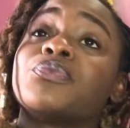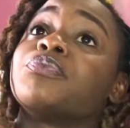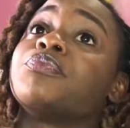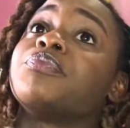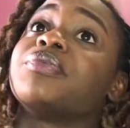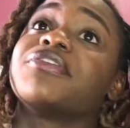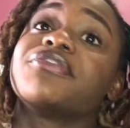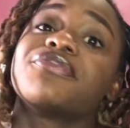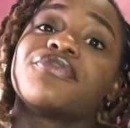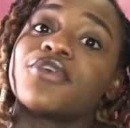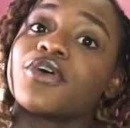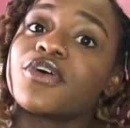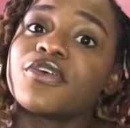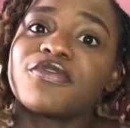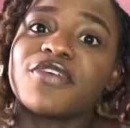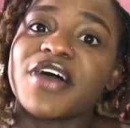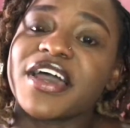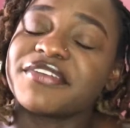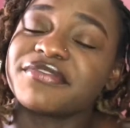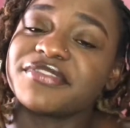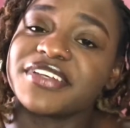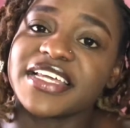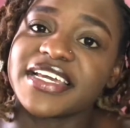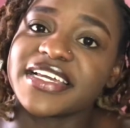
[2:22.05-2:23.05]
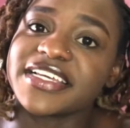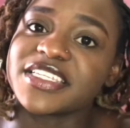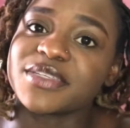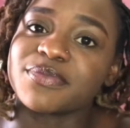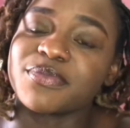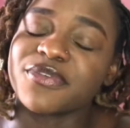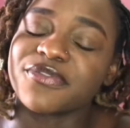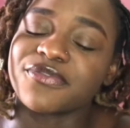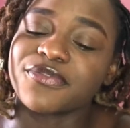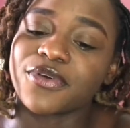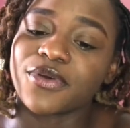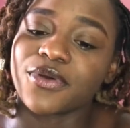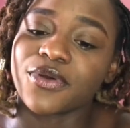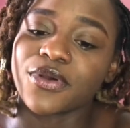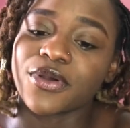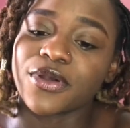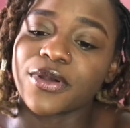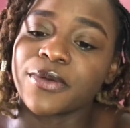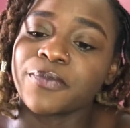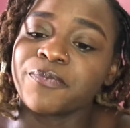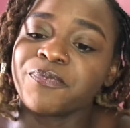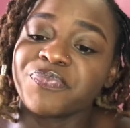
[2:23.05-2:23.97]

5 days before